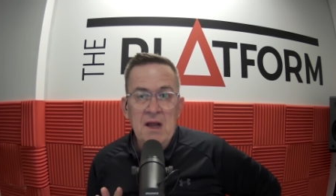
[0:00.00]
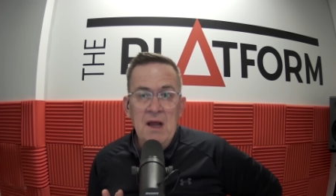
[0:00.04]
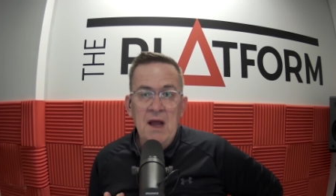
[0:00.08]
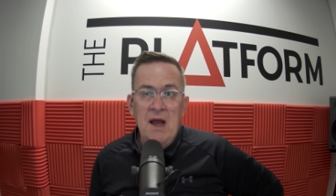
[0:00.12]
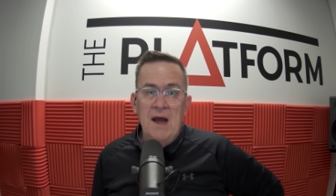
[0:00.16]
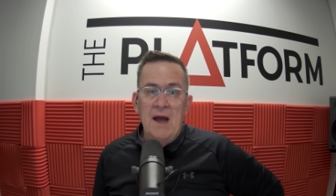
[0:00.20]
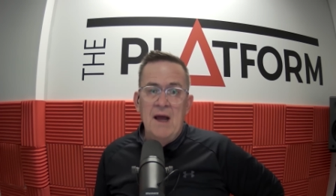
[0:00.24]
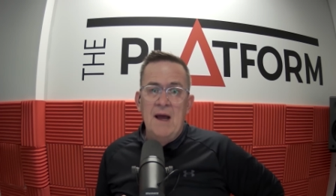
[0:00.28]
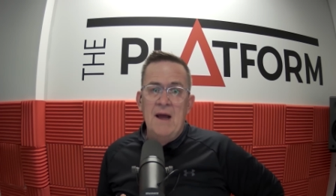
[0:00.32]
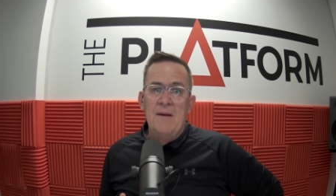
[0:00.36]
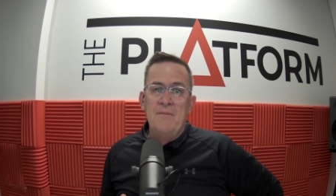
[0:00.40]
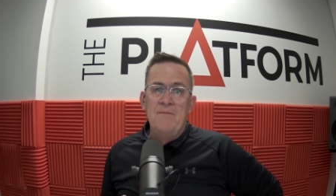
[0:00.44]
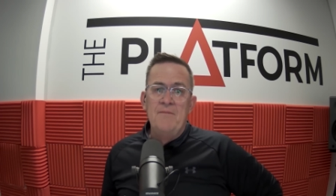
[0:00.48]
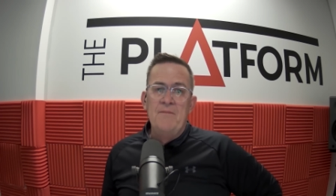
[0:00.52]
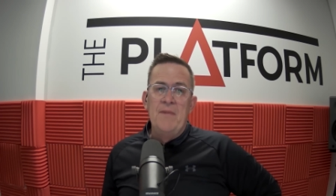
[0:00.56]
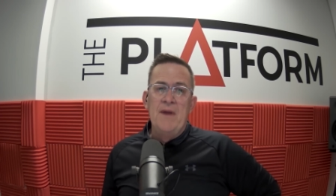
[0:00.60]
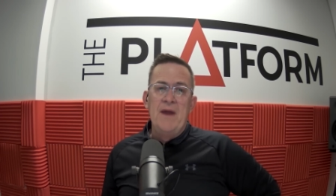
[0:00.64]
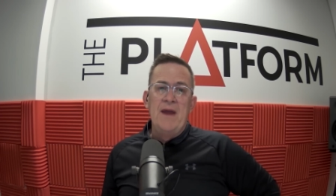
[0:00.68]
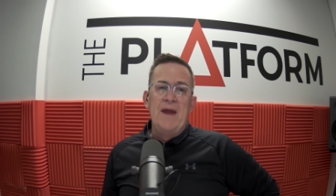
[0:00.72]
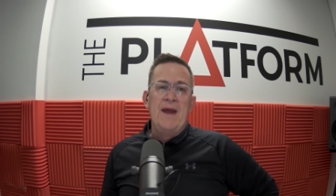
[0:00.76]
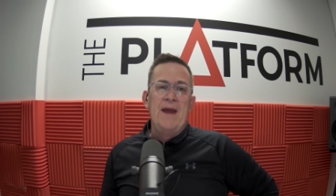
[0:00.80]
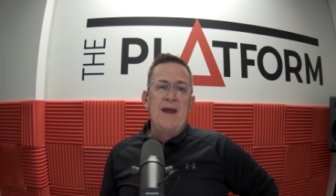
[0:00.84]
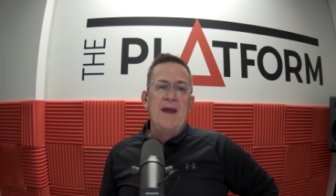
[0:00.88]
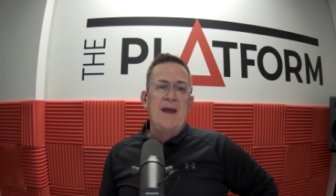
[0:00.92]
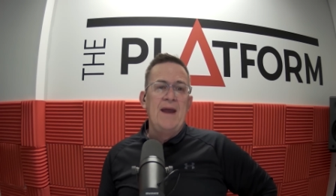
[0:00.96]

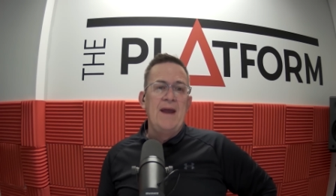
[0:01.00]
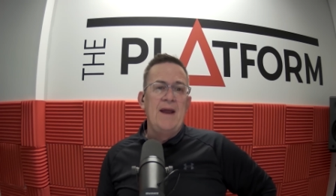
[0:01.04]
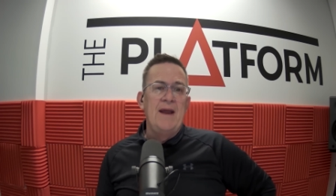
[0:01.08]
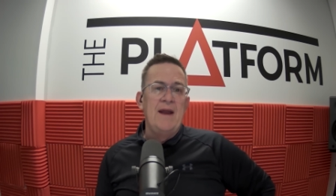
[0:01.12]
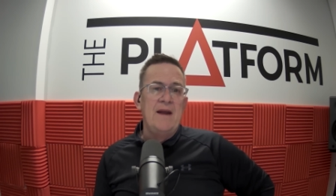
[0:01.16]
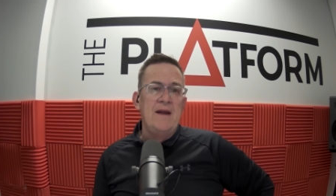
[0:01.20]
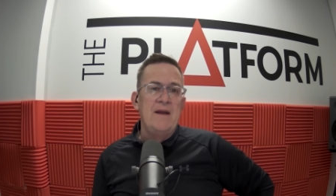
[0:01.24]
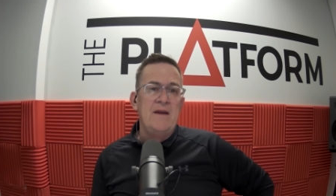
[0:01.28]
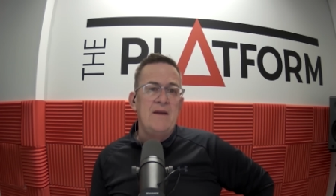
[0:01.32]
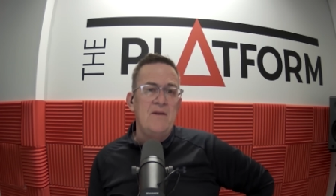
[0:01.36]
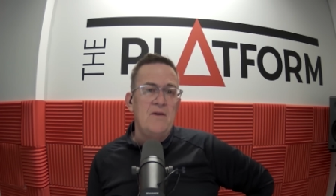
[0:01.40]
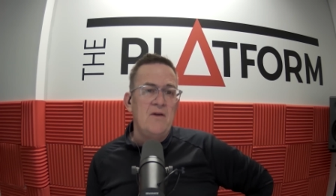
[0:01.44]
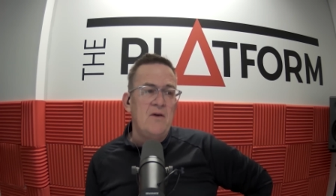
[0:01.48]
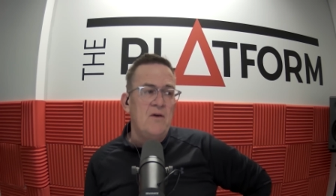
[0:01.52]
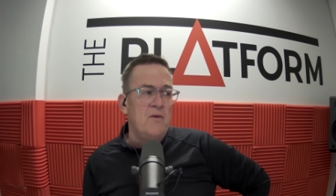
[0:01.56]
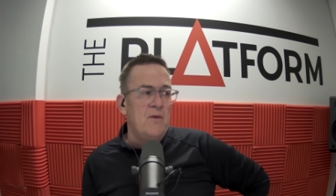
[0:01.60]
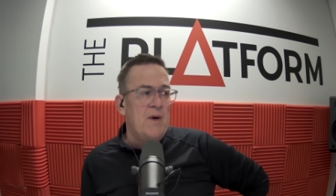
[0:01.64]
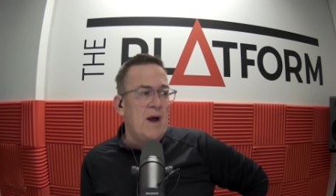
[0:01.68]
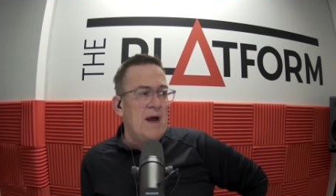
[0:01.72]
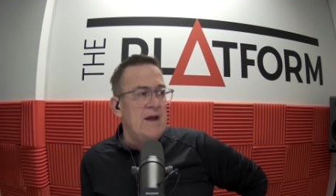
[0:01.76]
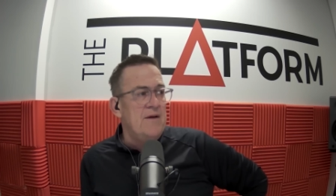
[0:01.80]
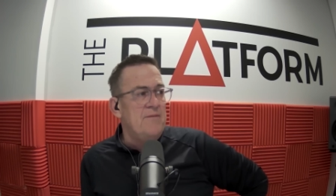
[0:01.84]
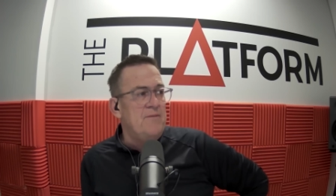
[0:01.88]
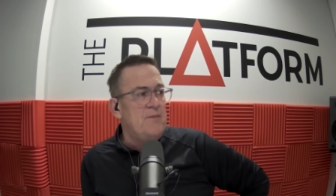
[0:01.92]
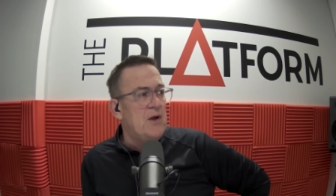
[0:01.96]
Um, and your
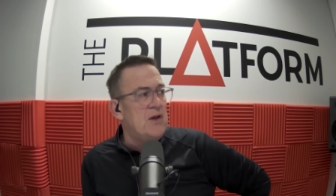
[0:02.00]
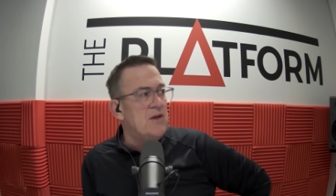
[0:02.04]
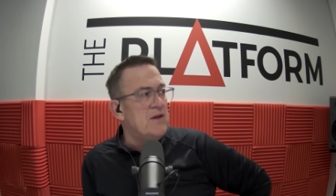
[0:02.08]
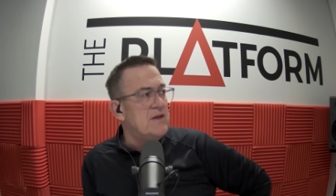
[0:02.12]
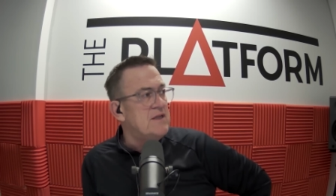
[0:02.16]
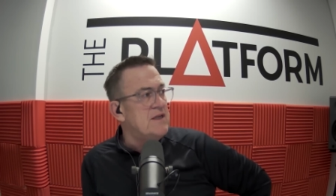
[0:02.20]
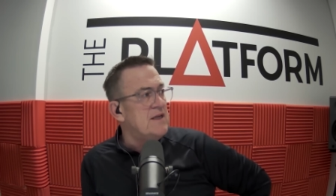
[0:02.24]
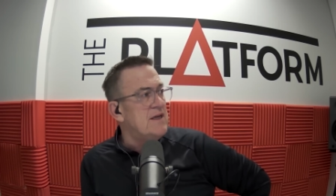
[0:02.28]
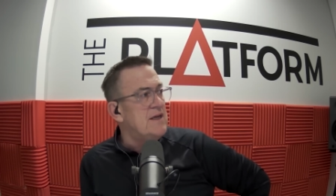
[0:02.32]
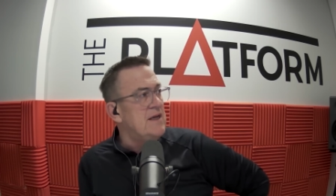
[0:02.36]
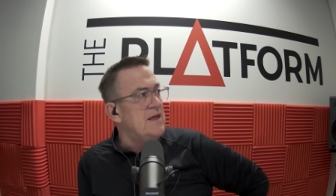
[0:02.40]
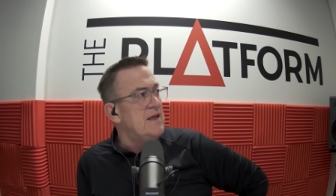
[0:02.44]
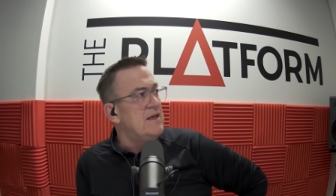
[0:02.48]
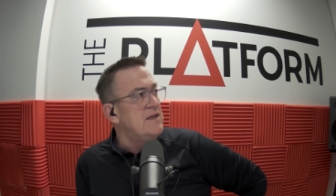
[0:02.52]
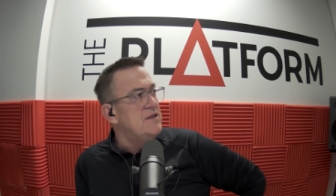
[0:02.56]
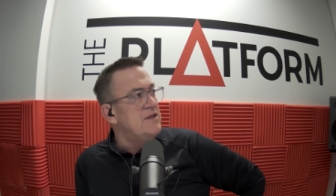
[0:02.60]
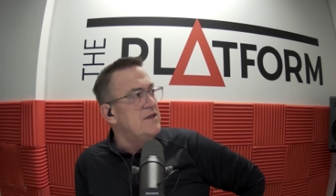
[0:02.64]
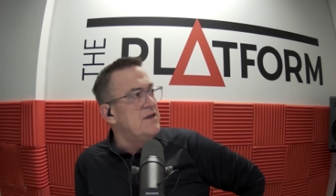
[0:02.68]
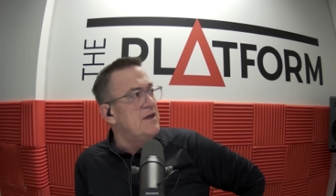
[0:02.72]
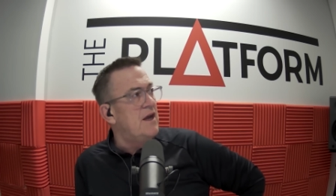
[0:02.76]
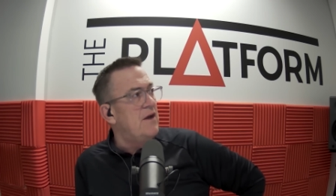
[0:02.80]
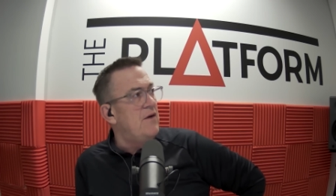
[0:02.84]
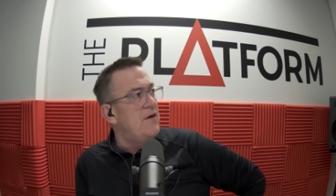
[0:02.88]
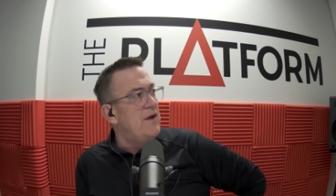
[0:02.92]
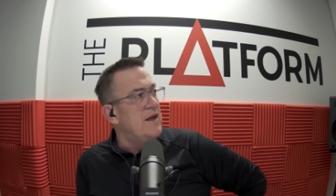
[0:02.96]
way of politicking is
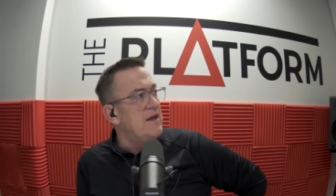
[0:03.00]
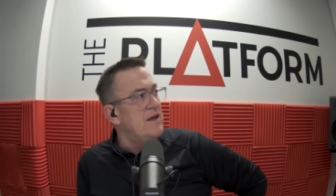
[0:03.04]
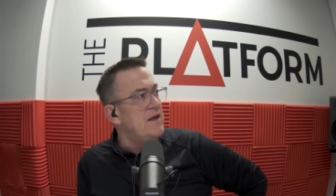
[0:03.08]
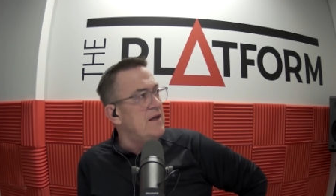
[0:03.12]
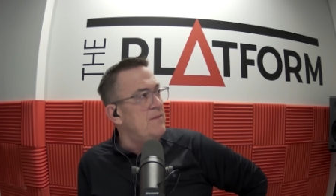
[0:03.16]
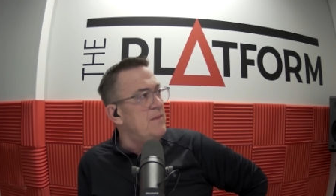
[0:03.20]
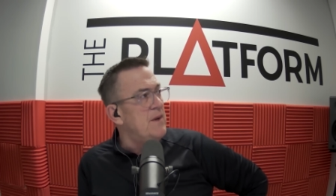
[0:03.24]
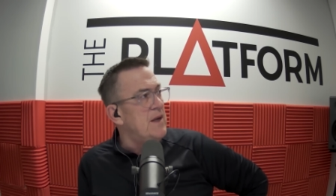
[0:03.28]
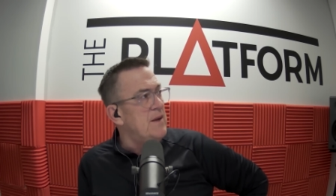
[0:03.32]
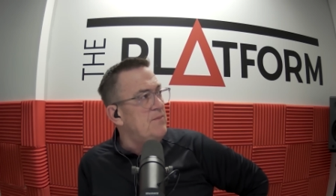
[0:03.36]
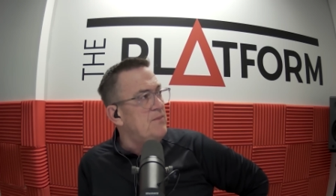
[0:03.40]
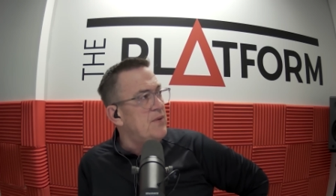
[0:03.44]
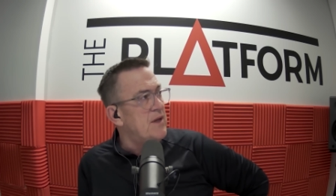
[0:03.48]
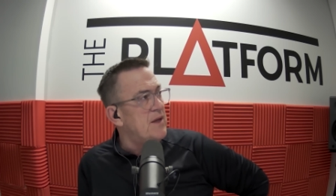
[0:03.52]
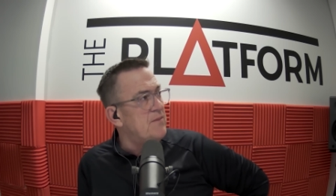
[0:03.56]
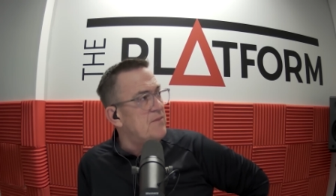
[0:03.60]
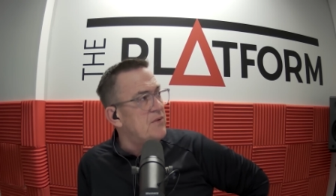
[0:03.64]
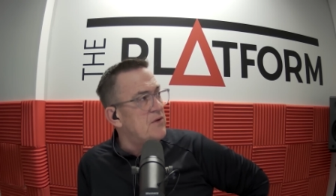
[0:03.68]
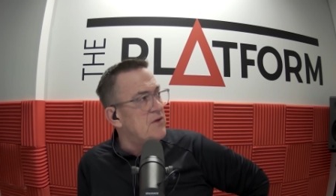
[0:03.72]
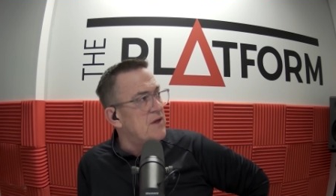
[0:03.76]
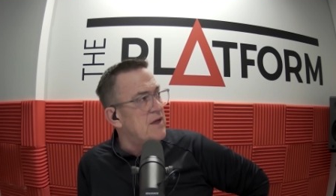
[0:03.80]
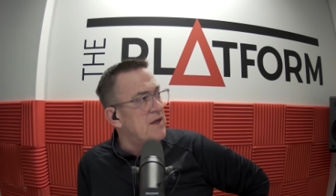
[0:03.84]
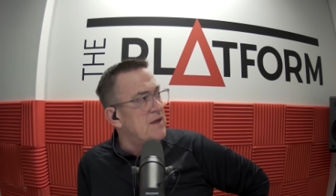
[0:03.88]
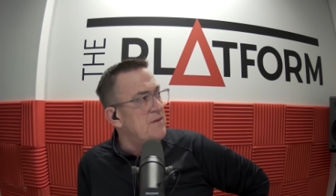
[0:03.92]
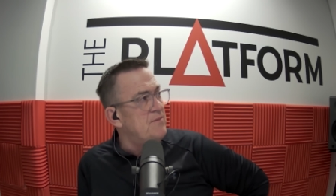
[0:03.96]
you go out and you meet
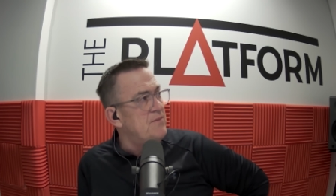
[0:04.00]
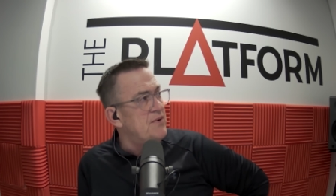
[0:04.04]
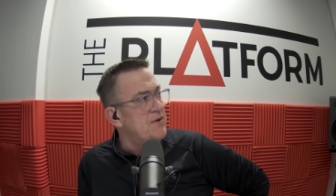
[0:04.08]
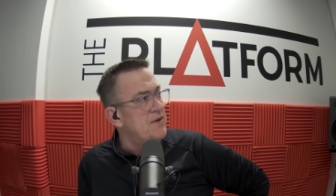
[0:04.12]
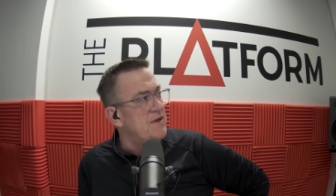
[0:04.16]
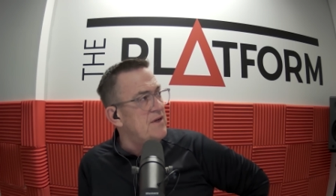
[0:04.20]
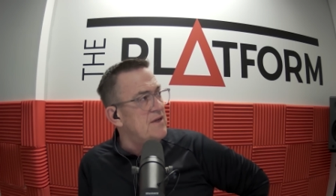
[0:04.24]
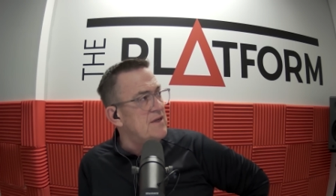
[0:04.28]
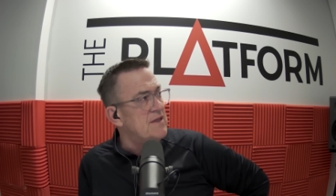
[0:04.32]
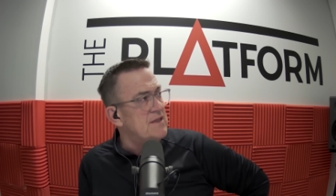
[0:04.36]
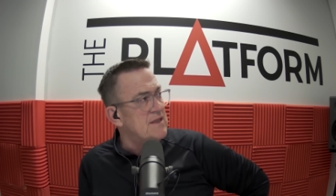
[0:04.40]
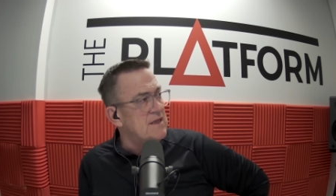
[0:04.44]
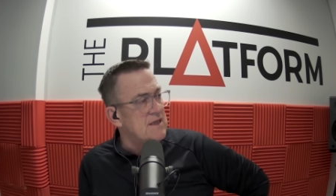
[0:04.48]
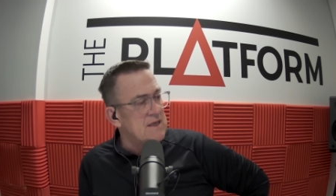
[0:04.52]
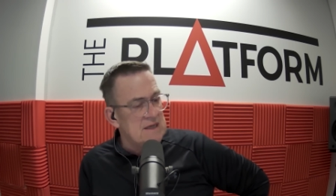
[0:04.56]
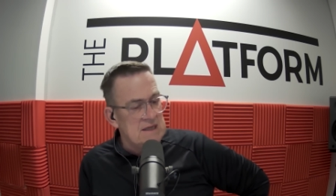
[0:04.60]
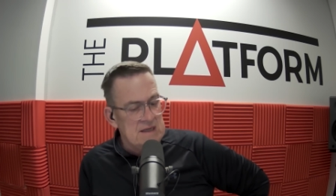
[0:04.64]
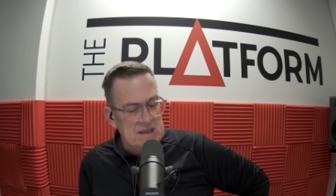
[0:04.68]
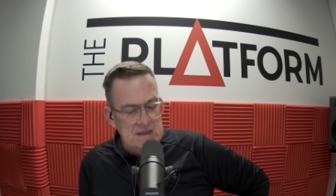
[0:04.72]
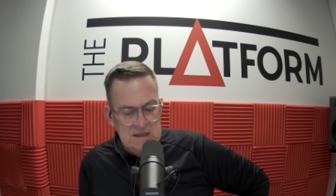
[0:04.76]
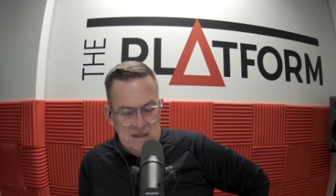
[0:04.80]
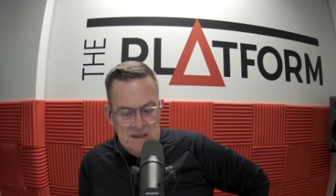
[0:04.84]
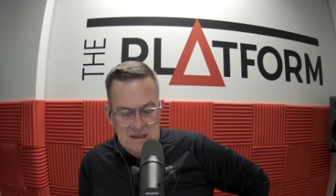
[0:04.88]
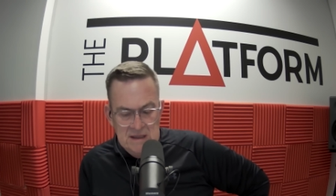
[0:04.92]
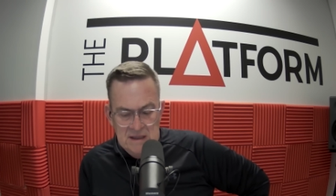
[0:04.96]
people in person.
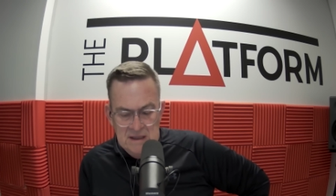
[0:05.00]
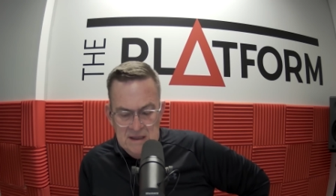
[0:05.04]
